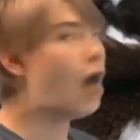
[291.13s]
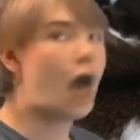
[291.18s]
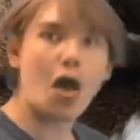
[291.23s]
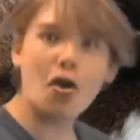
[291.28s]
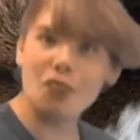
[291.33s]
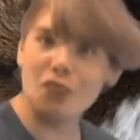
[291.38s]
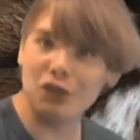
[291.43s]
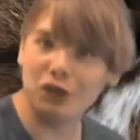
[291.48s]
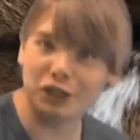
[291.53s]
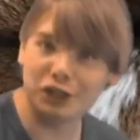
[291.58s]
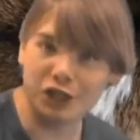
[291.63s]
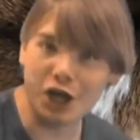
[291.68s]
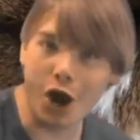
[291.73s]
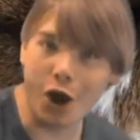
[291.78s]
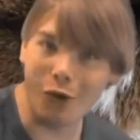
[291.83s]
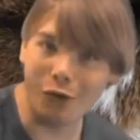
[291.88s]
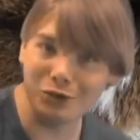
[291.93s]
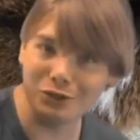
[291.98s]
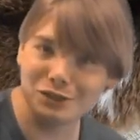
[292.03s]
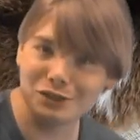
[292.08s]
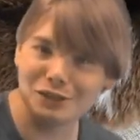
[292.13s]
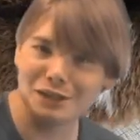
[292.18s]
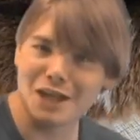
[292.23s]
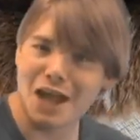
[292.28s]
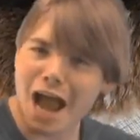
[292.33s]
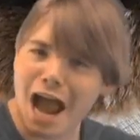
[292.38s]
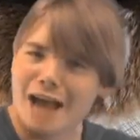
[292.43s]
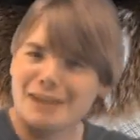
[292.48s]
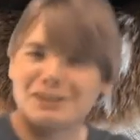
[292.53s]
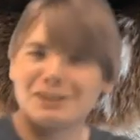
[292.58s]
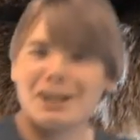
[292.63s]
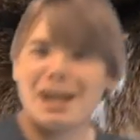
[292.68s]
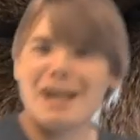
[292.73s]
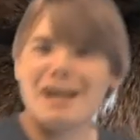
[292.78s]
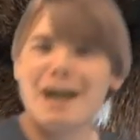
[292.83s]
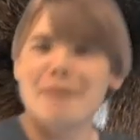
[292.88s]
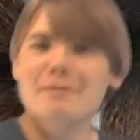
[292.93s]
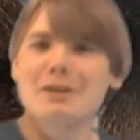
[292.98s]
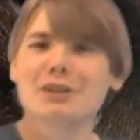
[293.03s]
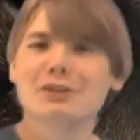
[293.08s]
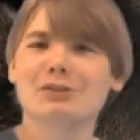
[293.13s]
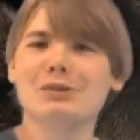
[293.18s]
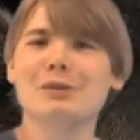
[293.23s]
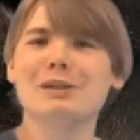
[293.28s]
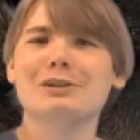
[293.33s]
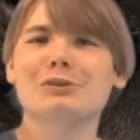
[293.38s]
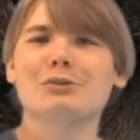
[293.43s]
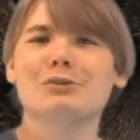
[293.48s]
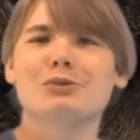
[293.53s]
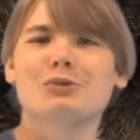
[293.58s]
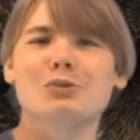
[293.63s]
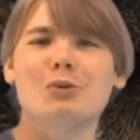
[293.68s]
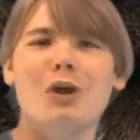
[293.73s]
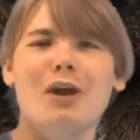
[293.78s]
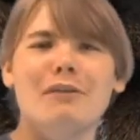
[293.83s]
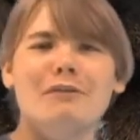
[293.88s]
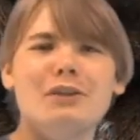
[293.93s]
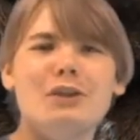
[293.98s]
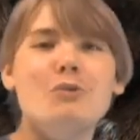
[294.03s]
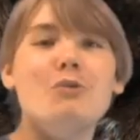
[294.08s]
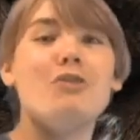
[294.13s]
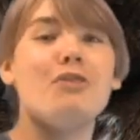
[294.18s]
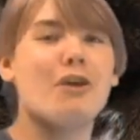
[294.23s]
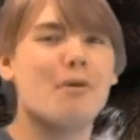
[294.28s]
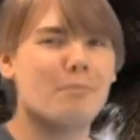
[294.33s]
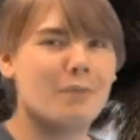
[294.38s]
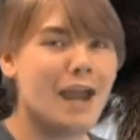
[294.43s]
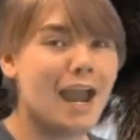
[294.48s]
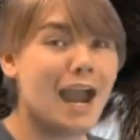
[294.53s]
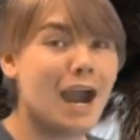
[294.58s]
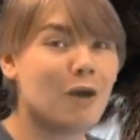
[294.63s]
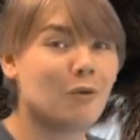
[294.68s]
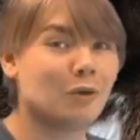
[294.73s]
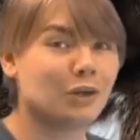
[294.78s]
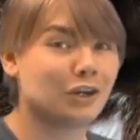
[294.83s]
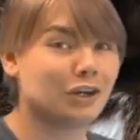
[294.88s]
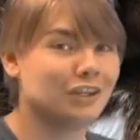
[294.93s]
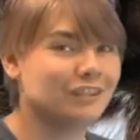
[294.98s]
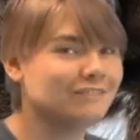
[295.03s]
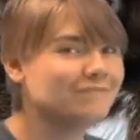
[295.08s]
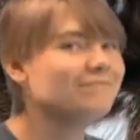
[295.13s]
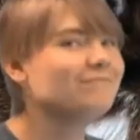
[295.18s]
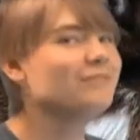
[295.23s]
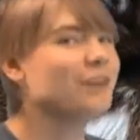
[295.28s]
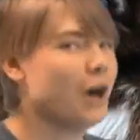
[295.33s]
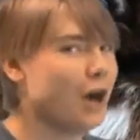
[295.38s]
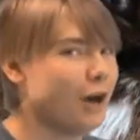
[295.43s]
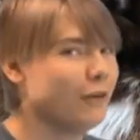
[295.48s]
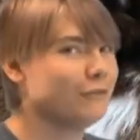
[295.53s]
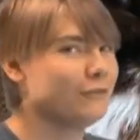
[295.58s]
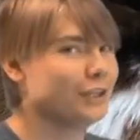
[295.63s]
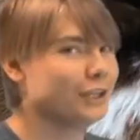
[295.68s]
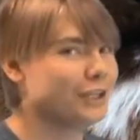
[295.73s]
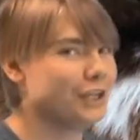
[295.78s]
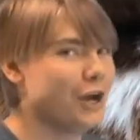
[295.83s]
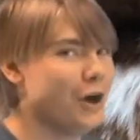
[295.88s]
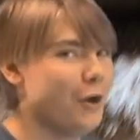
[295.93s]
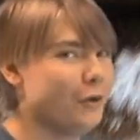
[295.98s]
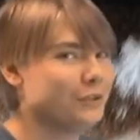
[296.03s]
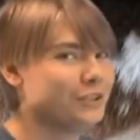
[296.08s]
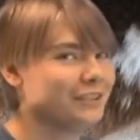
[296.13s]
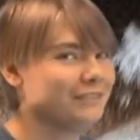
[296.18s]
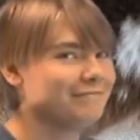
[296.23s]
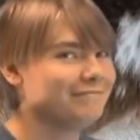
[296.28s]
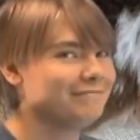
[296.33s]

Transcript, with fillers: the GOAT. And today I'm here to introduce to all of you the power of the GOAT.